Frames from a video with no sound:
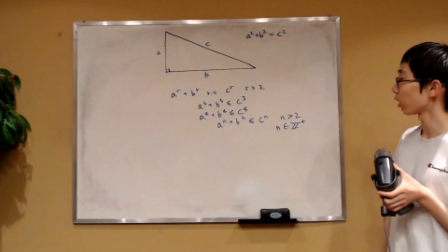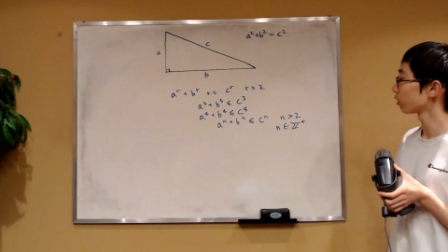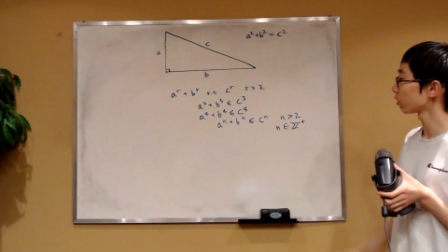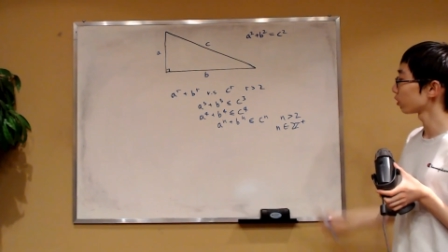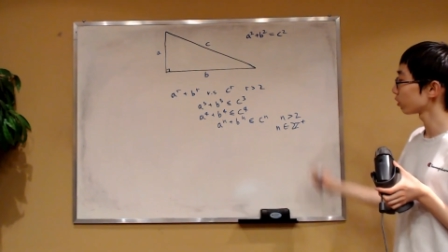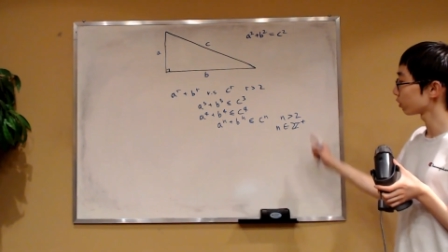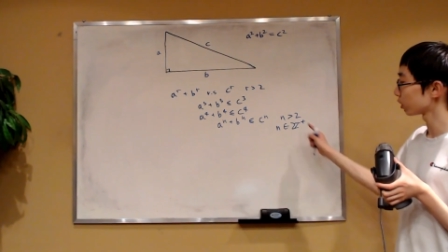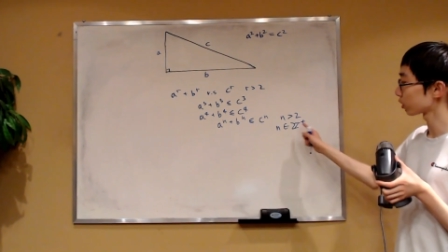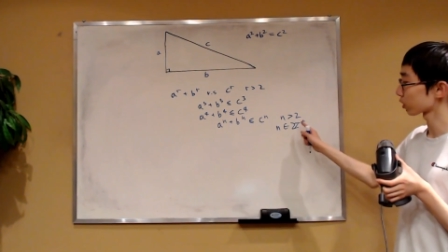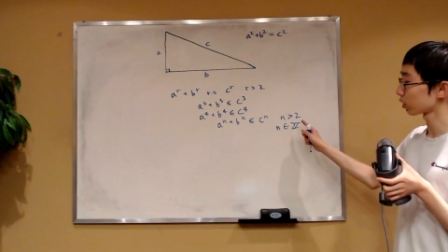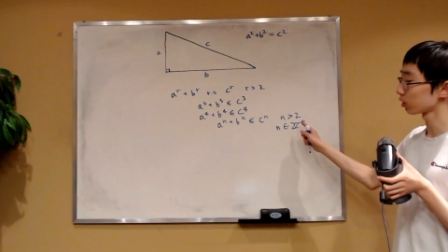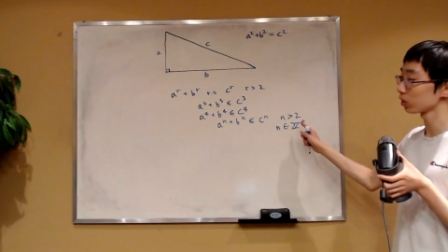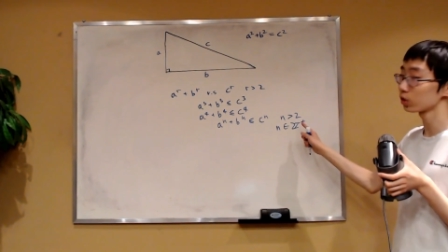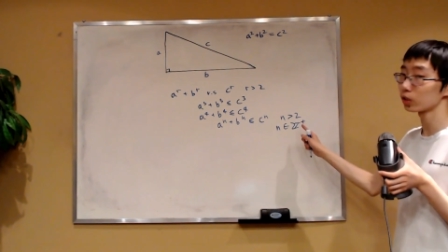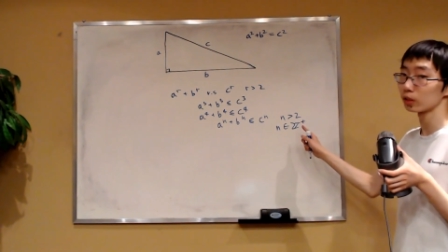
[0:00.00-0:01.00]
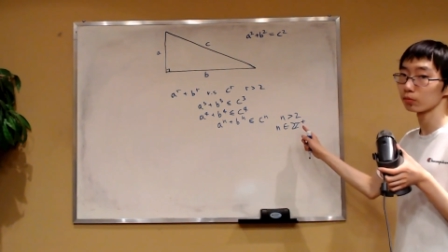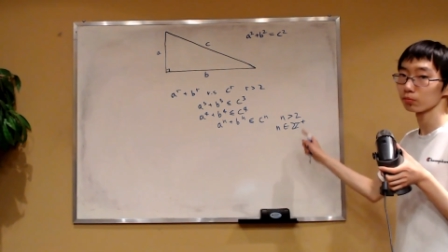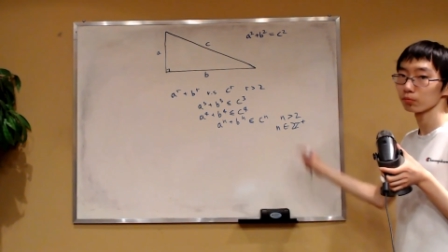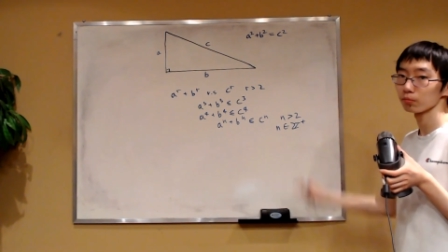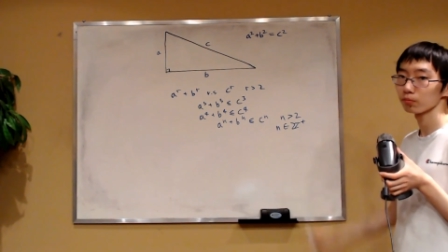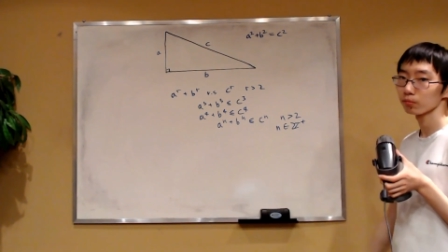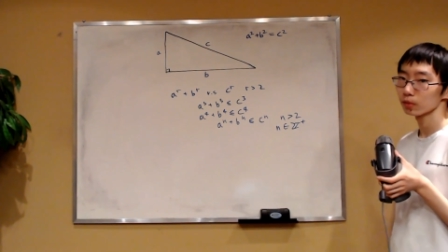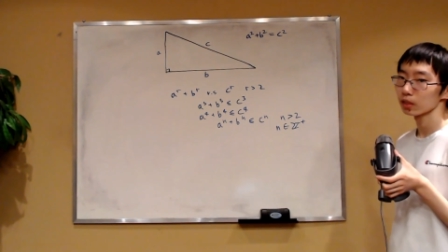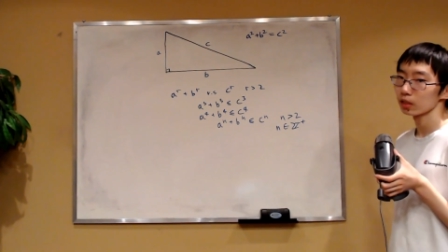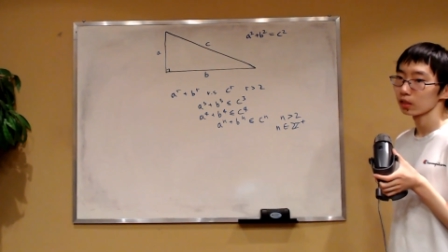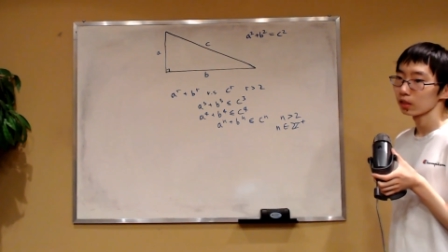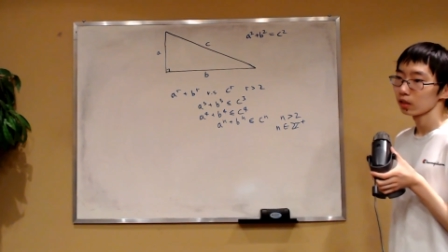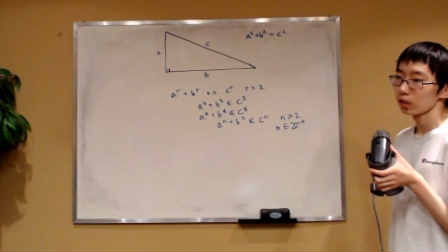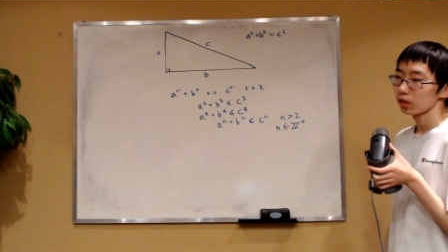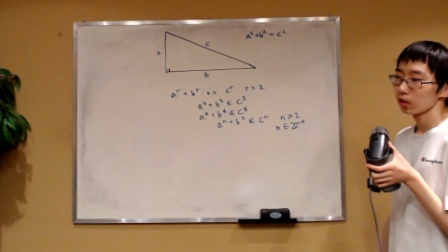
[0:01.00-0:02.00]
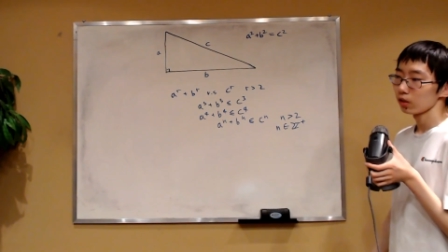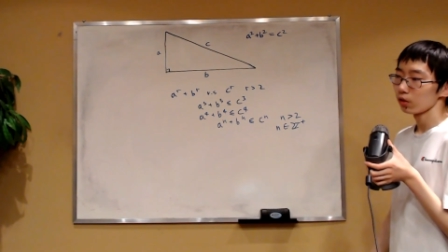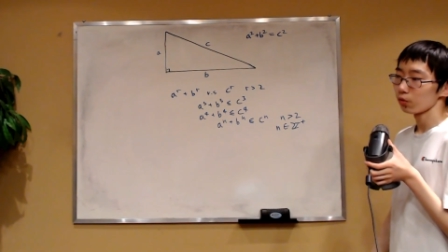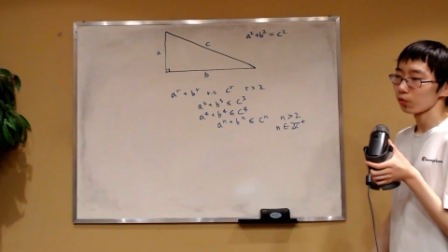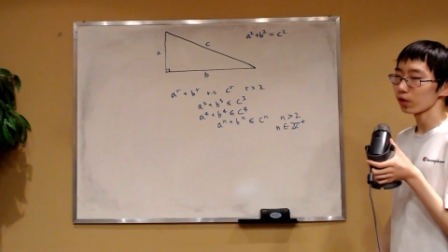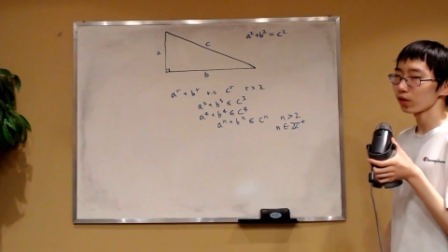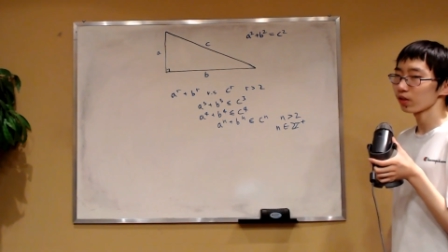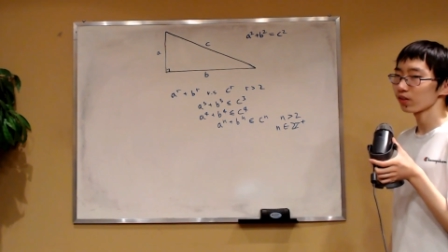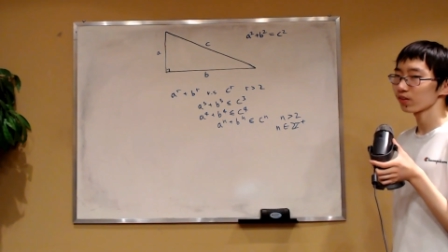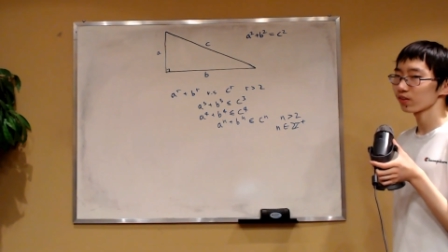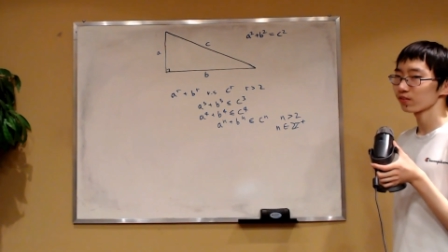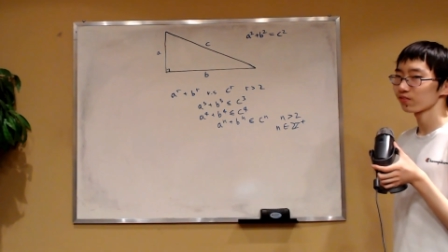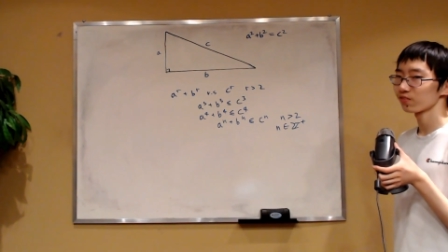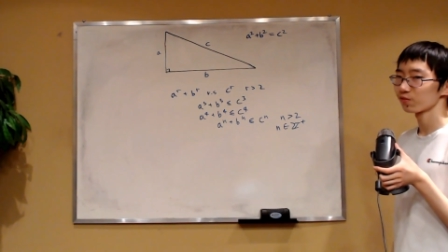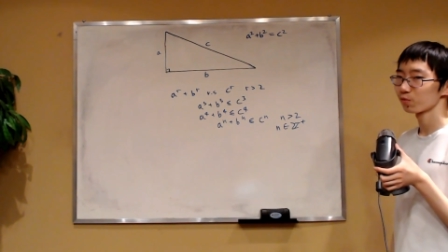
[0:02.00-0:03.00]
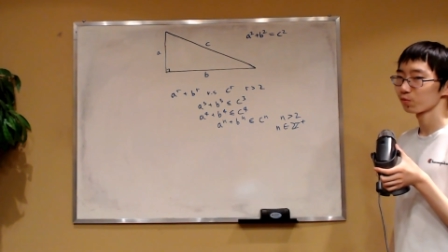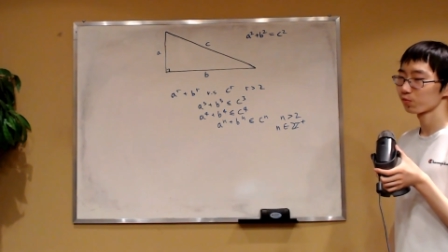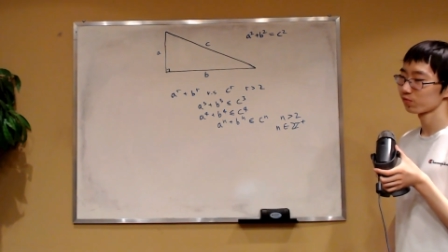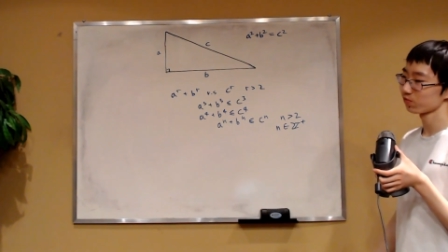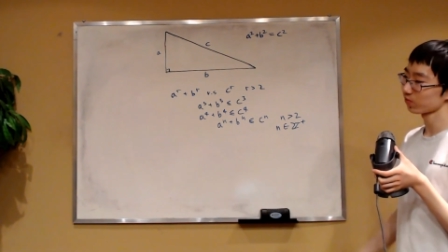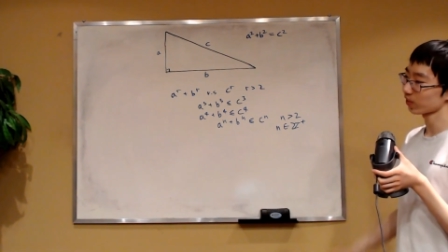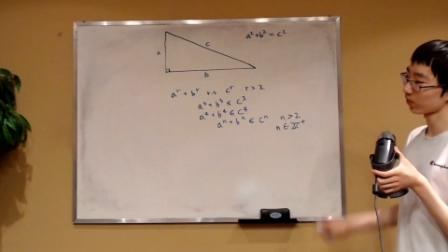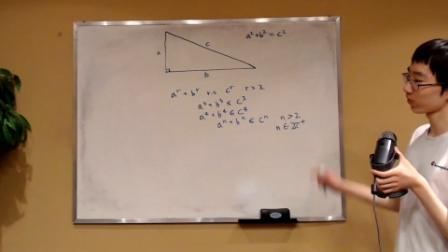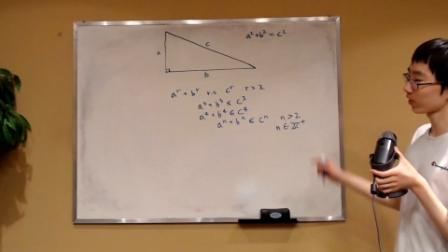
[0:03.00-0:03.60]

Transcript: under this condition? Well, when